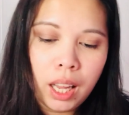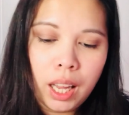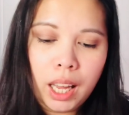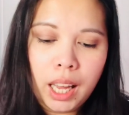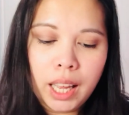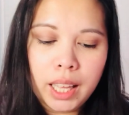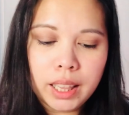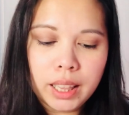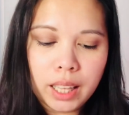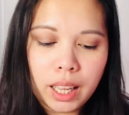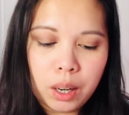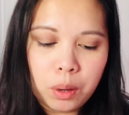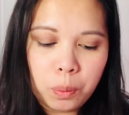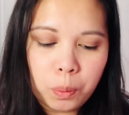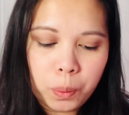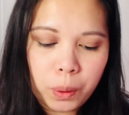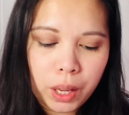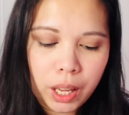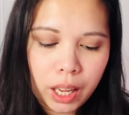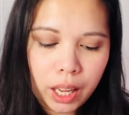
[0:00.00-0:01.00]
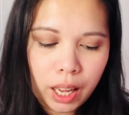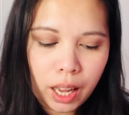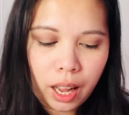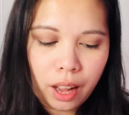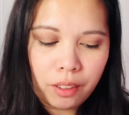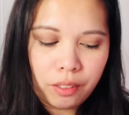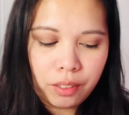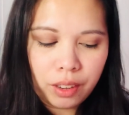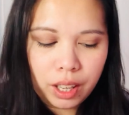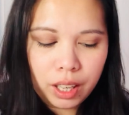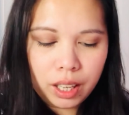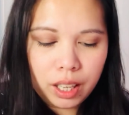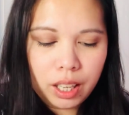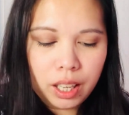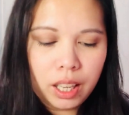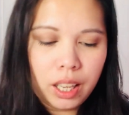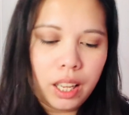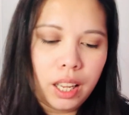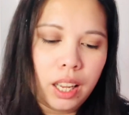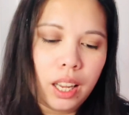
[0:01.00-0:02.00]
And then we have in
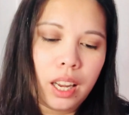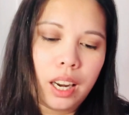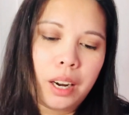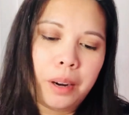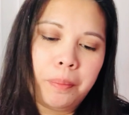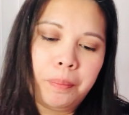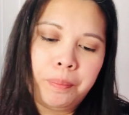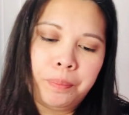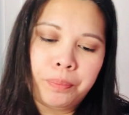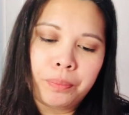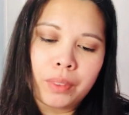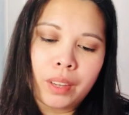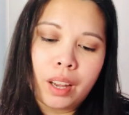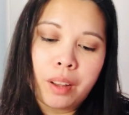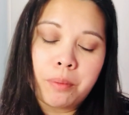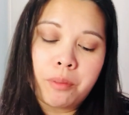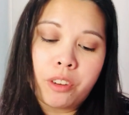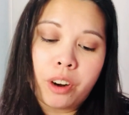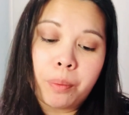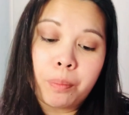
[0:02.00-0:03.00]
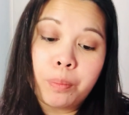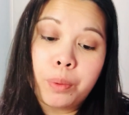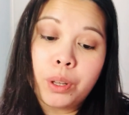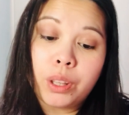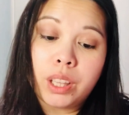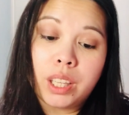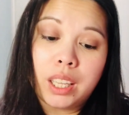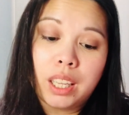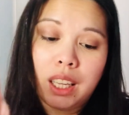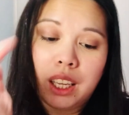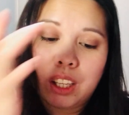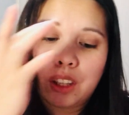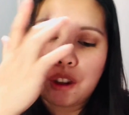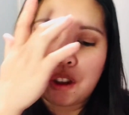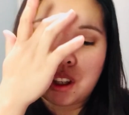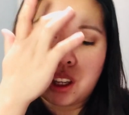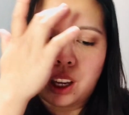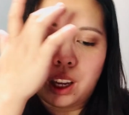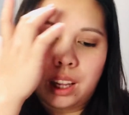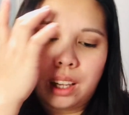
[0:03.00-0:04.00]
here from Beauty
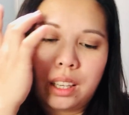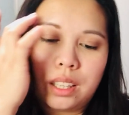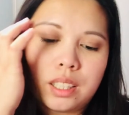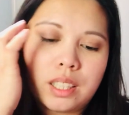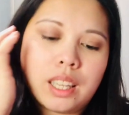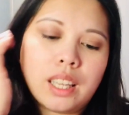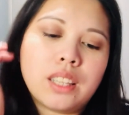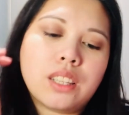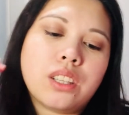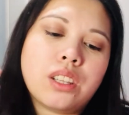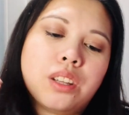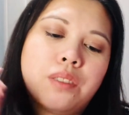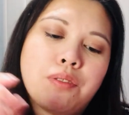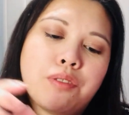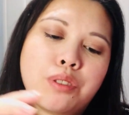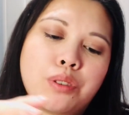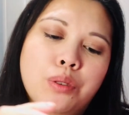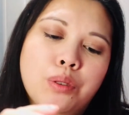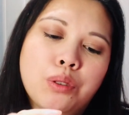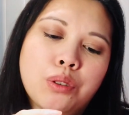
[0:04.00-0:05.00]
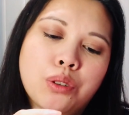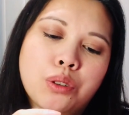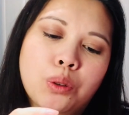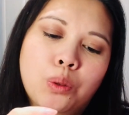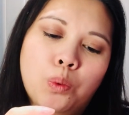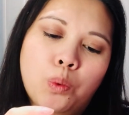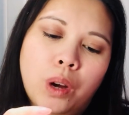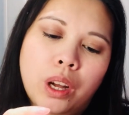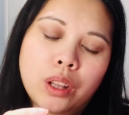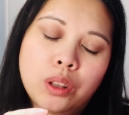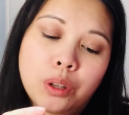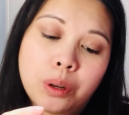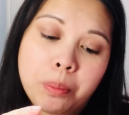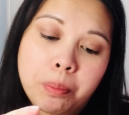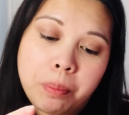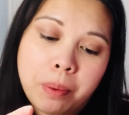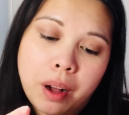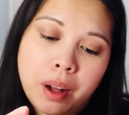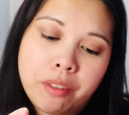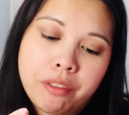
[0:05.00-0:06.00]
Kitchen, Sensitive Solution Wonder
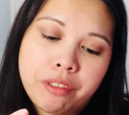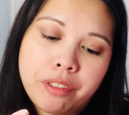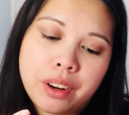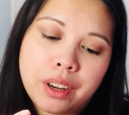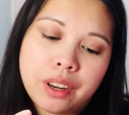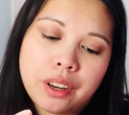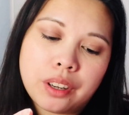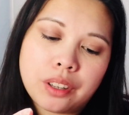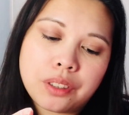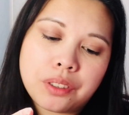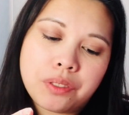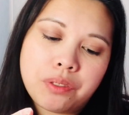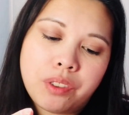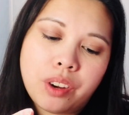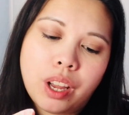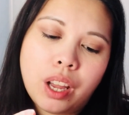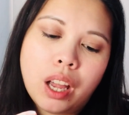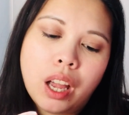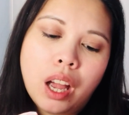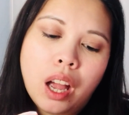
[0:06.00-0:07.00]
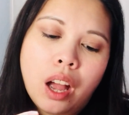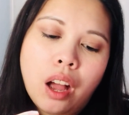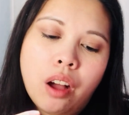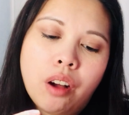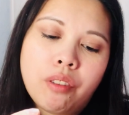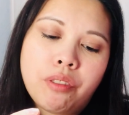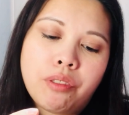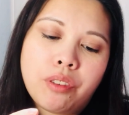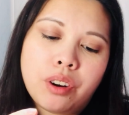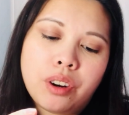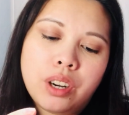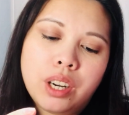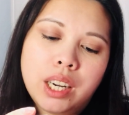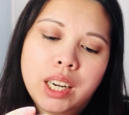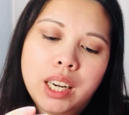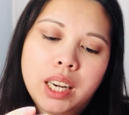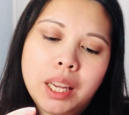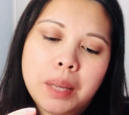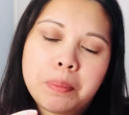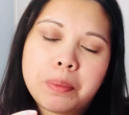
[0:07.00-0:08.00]
Balm Fragrance Free for
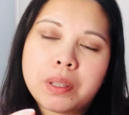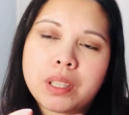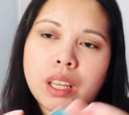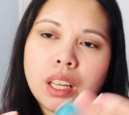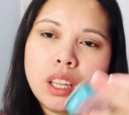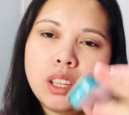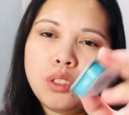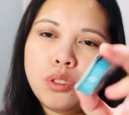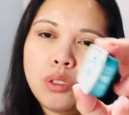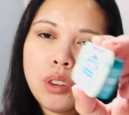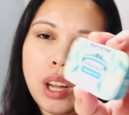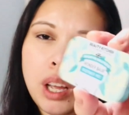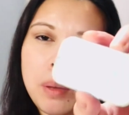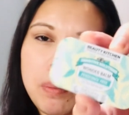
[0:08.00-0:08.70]
lips and dry